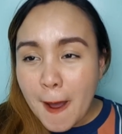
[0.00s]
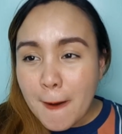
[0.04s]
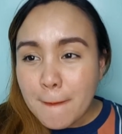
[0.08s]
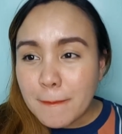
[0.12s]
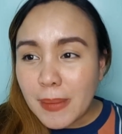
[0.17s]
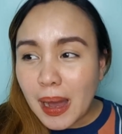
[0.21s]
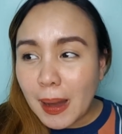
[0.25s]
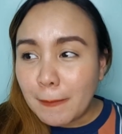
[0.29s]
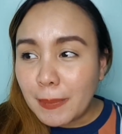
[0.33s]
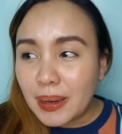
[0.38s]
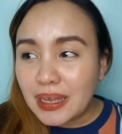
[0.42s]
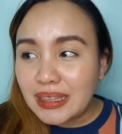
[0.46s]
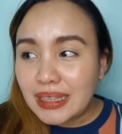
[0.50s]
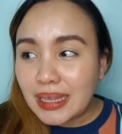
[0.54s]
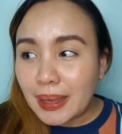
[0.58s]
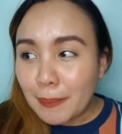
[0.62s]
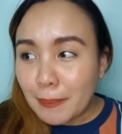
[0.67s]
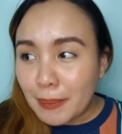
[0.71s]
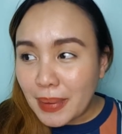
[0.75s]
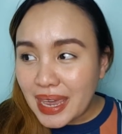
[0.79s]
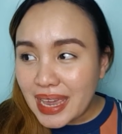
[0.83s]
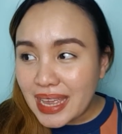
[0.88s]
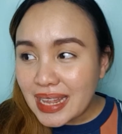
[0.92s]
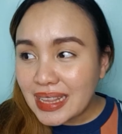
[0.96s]

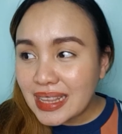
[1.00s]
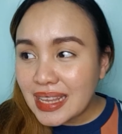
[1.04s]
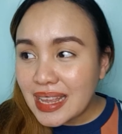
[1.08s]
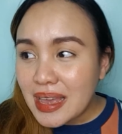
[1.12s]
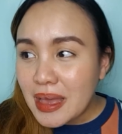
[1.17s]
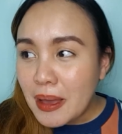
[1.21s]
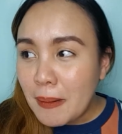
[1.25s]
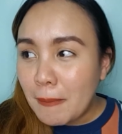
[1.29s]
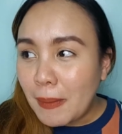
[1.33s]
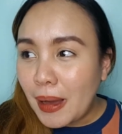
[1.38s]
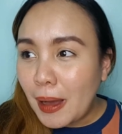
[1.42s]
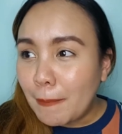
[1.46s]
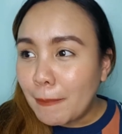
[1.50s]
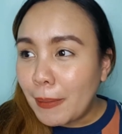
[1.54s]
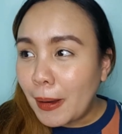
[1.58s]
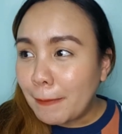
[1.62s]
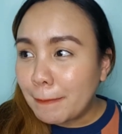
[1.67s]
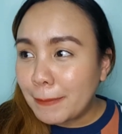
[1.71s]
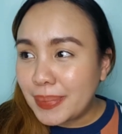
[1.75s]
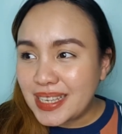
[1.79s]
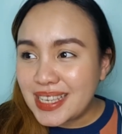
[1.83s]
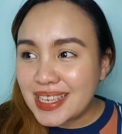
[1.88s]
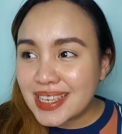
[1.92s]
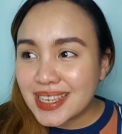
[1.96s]
Mapadamit,
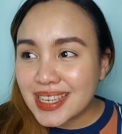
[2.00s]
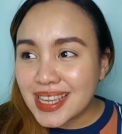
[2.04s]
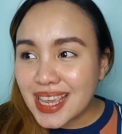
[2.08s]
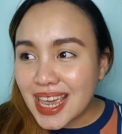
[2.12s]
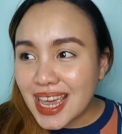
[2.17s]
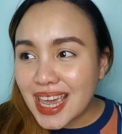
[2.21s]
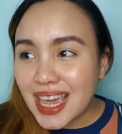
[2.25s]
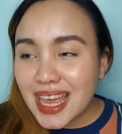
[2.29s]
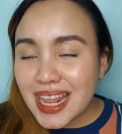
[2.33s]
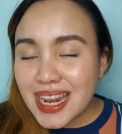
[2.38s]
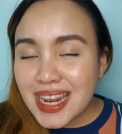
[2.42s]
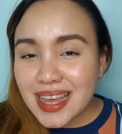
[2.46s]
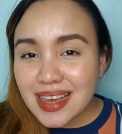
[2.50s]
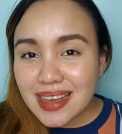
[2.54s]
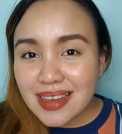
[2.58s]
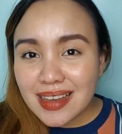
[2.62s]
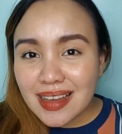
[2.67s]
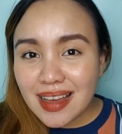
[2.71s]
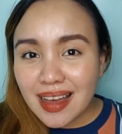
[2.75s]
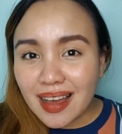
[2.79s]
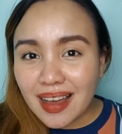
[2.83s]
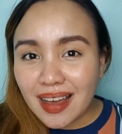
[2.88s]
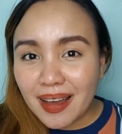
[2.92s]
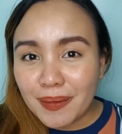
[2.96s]
mapapisngi ng
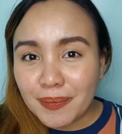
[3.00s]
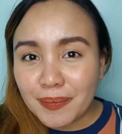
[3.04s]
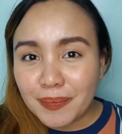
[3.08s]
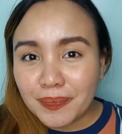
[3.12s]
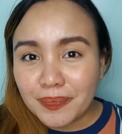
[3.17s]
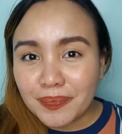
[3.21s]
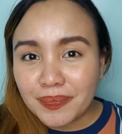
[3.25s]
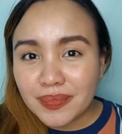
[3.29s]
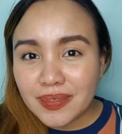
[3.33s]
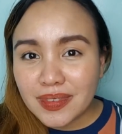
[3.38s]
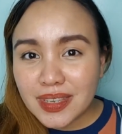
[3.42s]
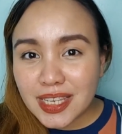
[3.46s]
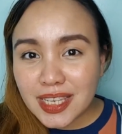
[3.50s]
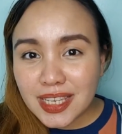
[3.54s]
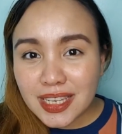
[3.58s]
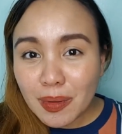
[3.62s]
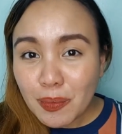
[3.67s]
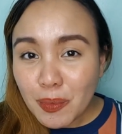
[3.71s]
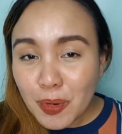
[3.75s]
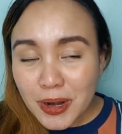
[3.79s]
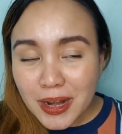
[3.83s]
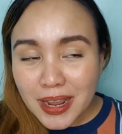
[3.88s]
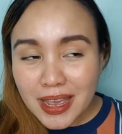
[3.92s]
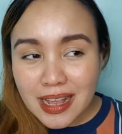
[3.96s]

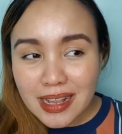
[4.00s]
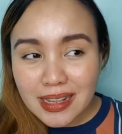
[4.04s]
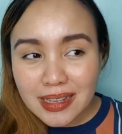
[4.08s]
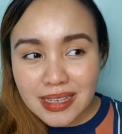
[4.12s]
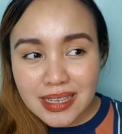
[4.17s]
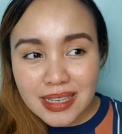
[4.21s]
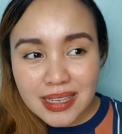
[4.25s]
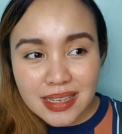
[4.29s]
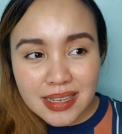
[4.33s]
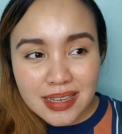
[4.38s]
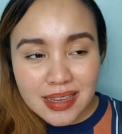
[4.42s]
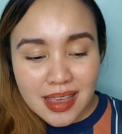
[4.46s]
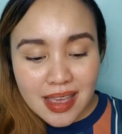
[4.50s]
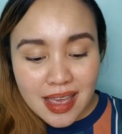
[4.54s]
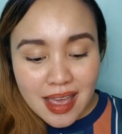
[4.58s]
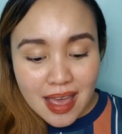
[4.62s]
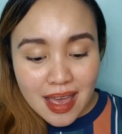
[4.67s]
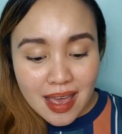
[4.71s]
someone else.